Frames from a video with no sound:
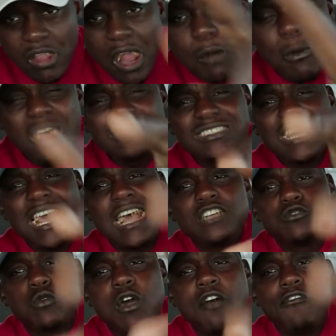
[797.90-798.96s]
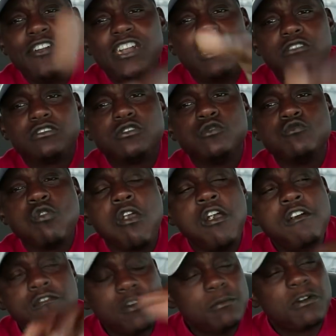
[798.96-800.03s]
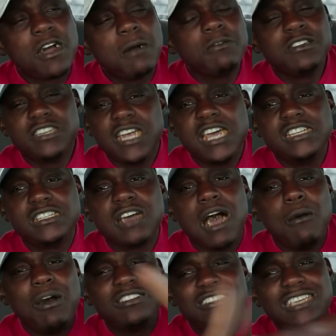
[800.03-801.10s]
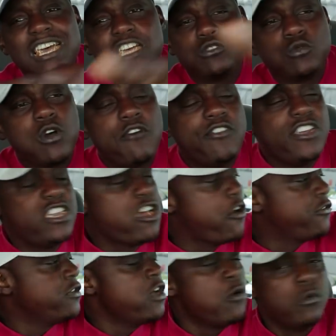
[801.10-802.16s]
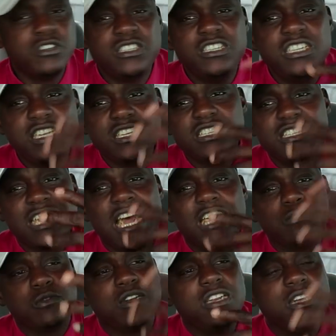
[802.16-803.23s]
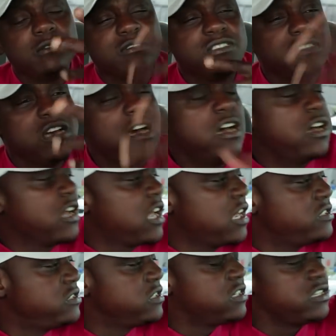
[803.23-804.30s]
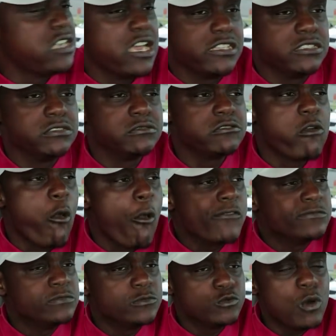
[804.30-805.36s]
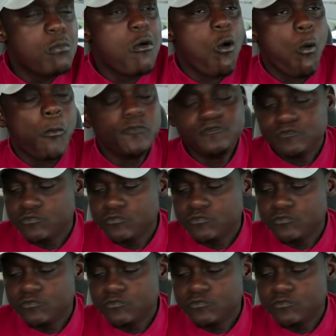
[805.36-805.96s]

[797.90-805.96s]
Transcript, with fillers: I watched Sam's World video too from a couple of days ago. I watched Sam's World video when she did the challenge with Lips and uh, Casey Connection. One more.